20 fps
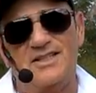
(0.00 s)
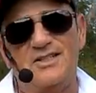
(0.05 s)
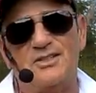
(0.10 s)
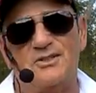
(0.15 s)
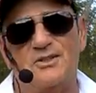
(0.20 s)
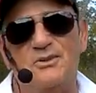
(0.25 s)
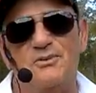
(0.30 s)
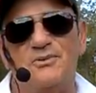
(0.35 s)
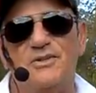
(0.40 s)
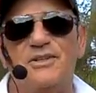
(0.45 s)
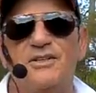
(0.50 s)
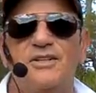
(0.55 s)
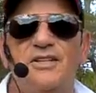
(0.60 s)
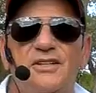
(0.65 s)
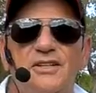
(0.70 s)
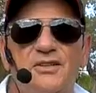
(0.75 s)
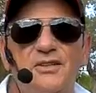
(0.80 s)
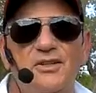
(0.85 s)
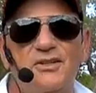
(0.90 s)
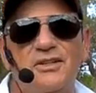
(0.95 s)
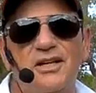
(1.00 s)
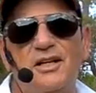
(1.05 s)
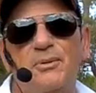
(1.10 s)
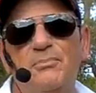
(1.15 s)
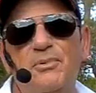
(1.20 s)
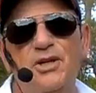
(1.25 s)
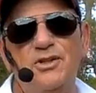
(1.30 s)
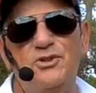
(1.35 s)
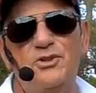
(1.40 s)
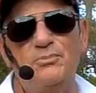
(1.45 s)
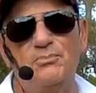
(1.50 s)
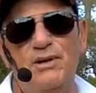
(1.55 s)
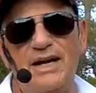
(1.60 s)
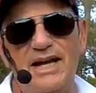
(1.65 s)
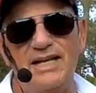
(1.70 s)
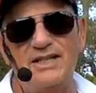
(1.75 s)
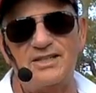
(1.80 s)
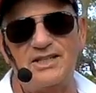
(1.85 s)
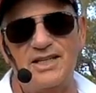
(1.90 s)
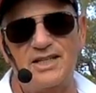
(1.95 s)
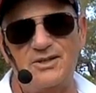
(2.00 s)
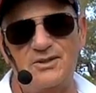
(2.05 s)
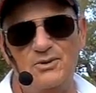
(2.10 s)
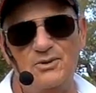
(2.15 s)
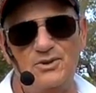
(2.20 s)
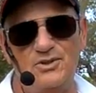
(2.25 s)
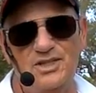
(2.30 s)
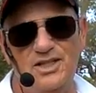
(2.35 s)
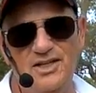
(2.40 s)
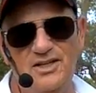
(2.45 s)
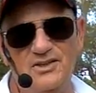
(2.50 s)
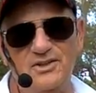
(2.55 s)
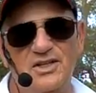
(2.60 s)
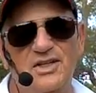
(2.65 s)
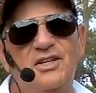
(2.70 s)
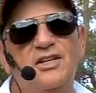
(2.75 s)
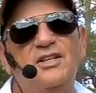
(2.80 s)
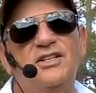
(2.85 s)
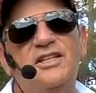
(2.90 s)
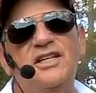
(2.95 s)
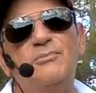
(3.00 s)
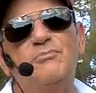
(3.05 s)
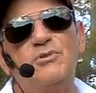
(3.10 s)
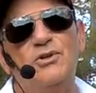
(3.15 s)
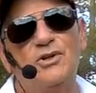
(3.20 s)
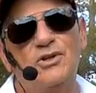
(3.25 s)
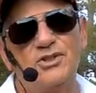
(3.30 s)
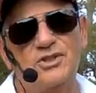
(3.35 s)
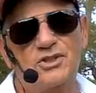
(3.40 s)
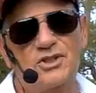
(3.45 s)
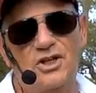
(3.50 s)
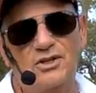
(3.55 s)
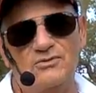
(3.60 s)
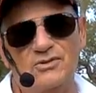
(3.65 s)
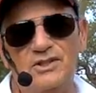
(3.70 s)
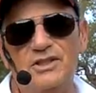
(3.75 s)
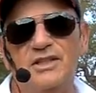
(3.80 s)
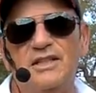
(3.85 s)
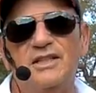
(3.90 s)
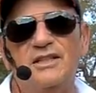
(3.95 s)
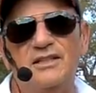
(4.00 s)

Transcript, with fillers: So you get a bunch of bikes at a hotel, keep yours covered.